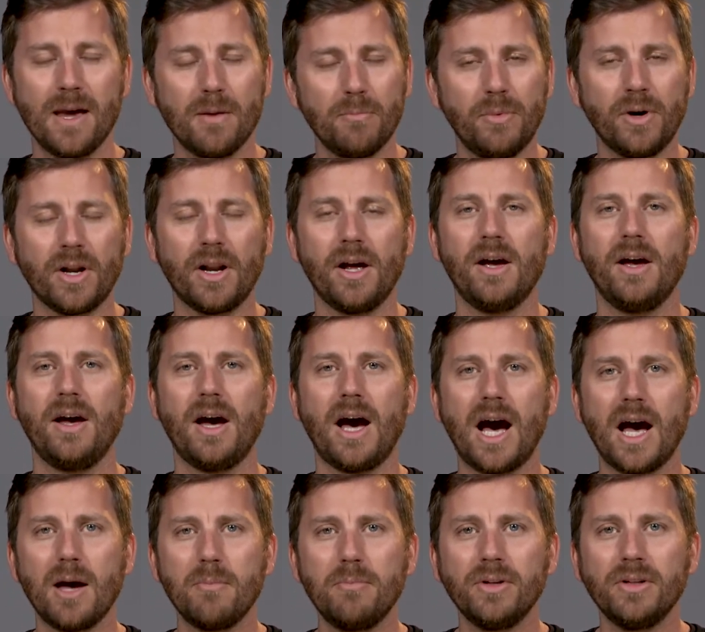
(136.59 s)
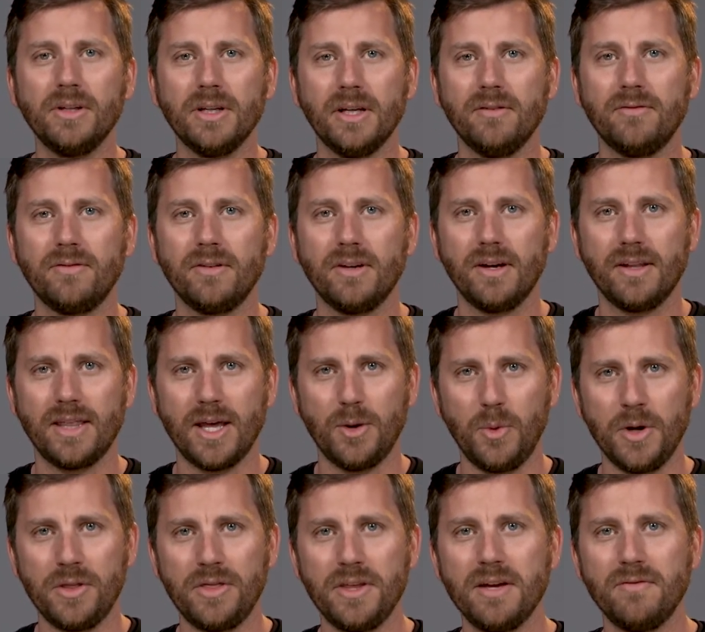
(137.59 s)
But I believe that
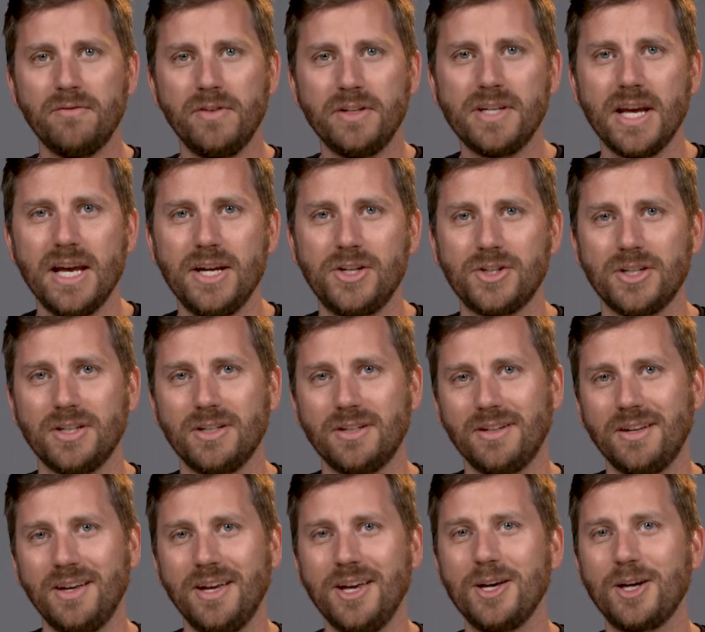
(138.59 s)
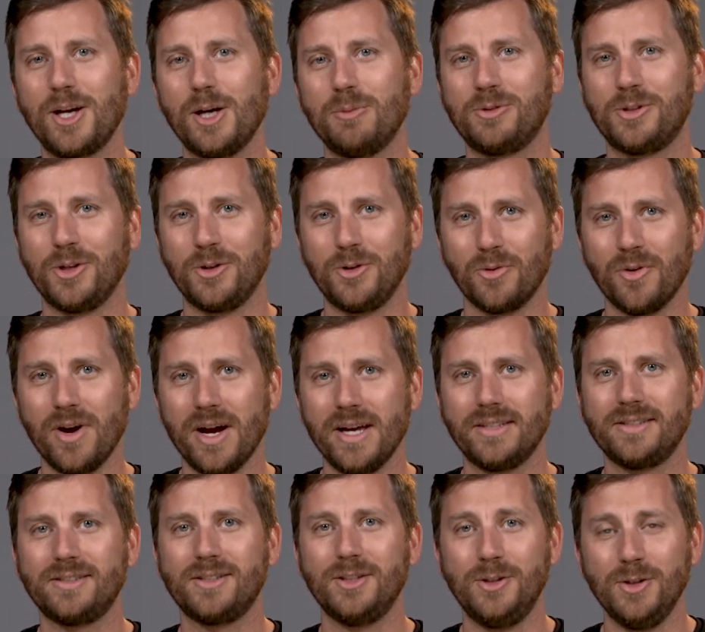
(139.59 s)
with the invitation comes the
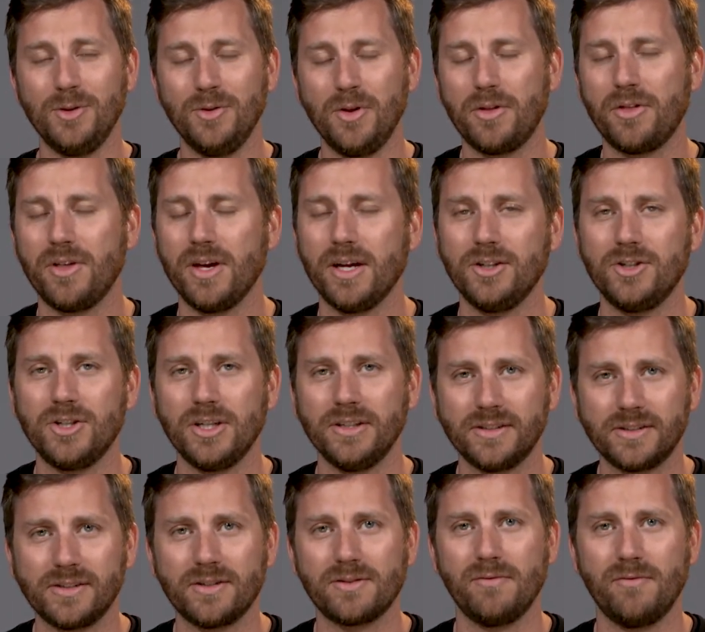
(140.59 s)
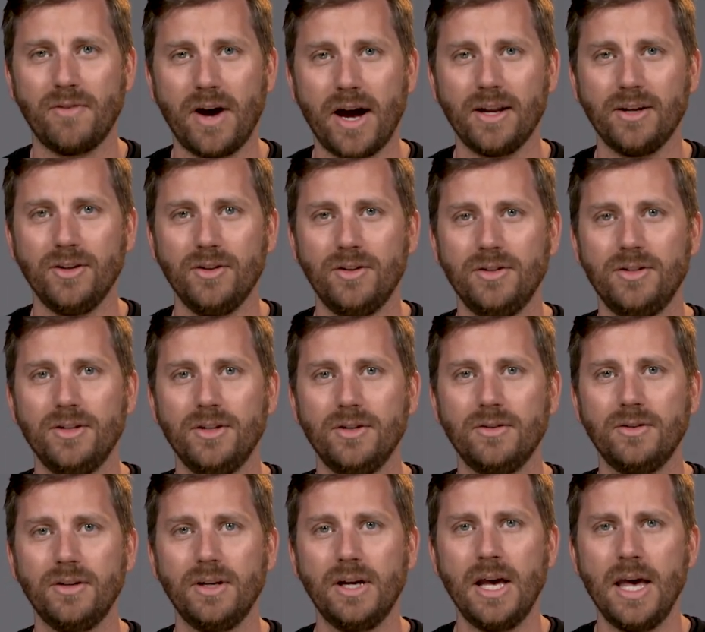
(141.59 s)
grace to do the thing Jesus is inviting you to do.
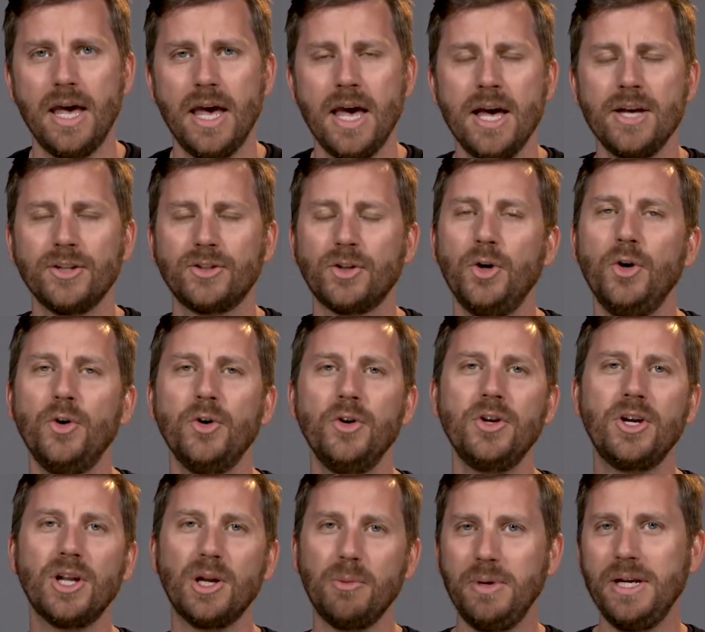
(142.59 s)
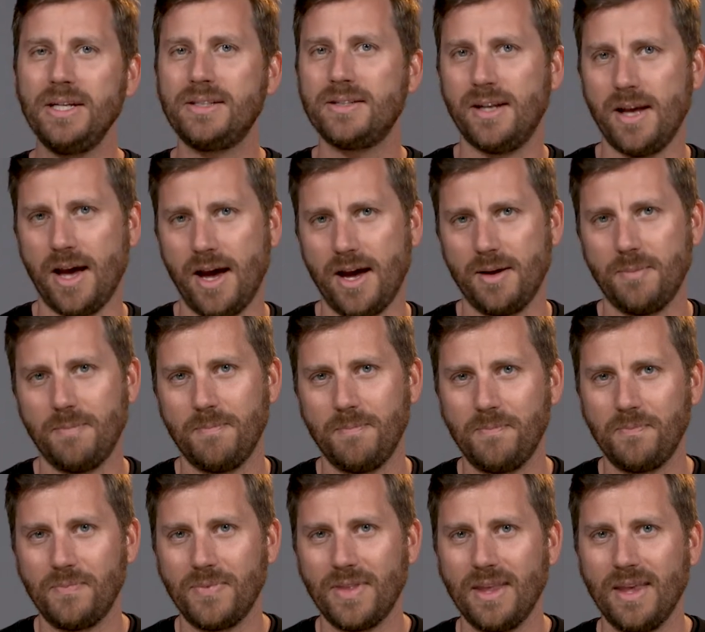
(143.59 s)
So who are you gonna be today?
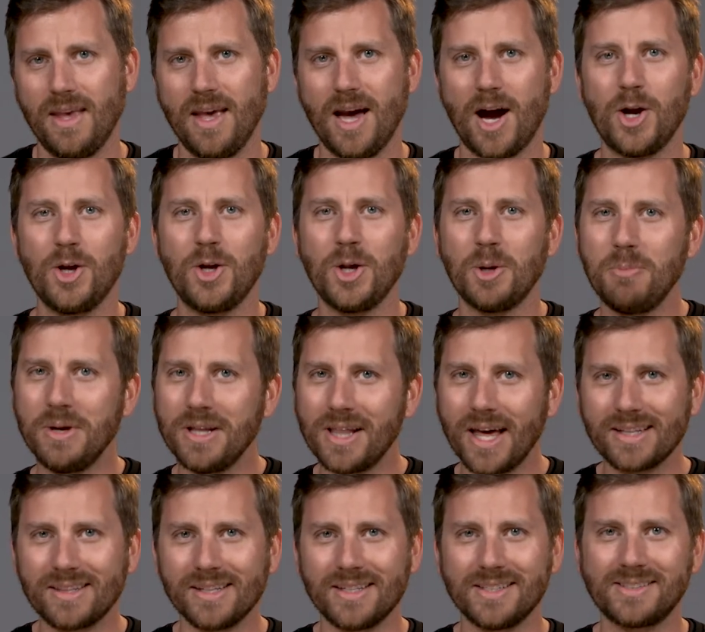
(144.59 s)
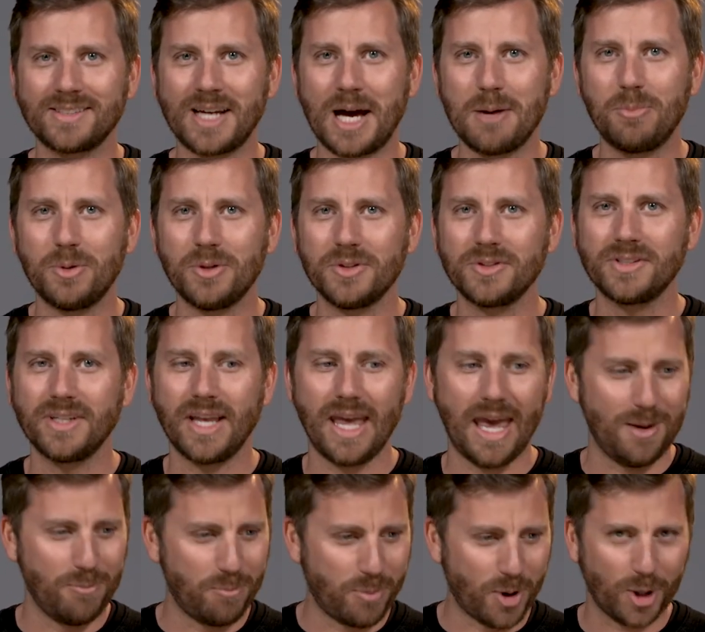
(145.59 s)
Are you gonna be like the disciples
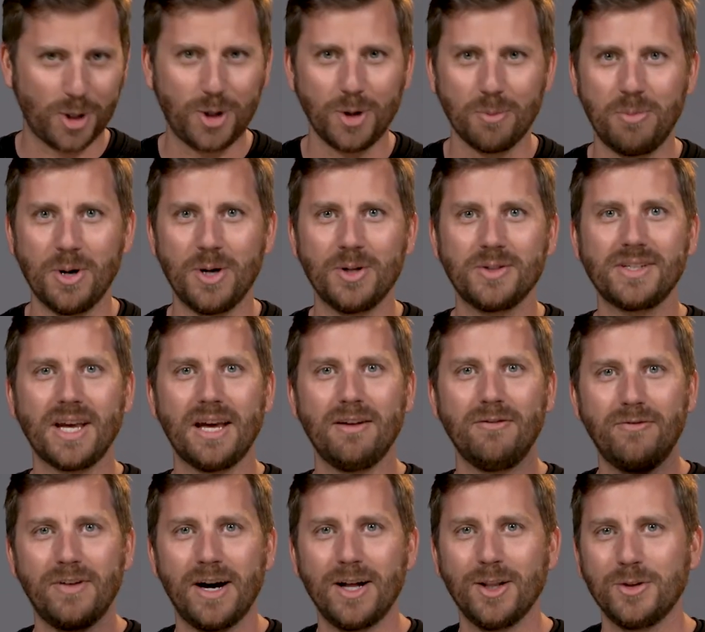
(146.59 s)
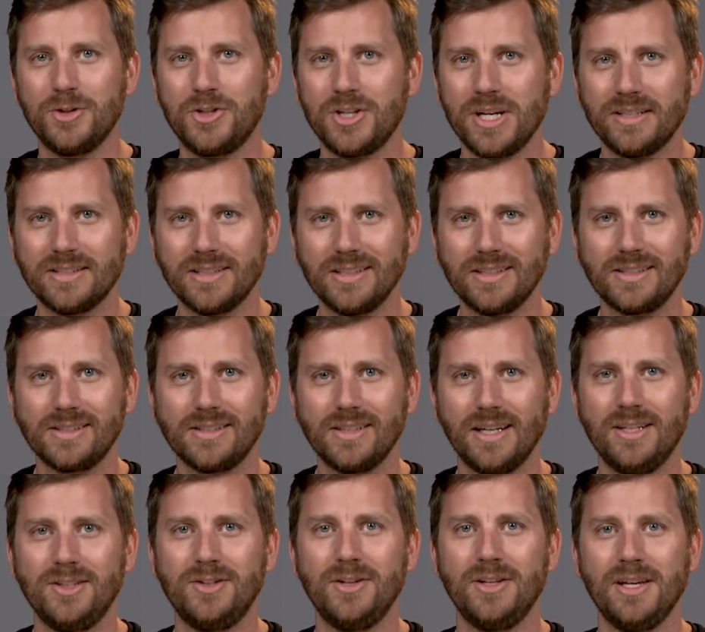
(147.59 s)
and park your boats and follow Jesus
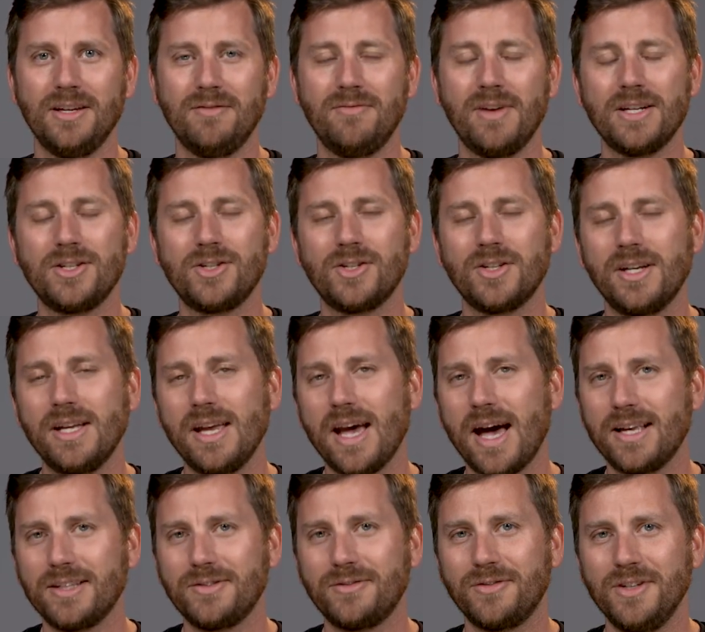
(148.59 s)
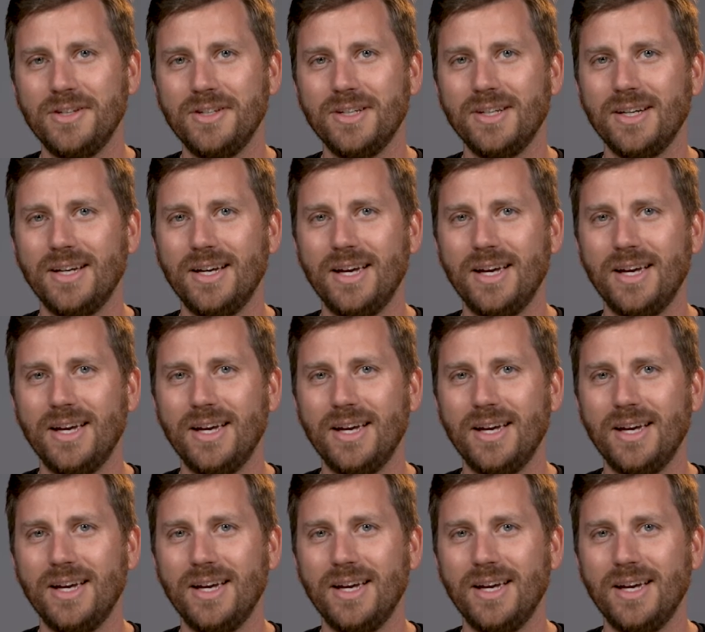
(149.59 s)
into the adventure that He has for you?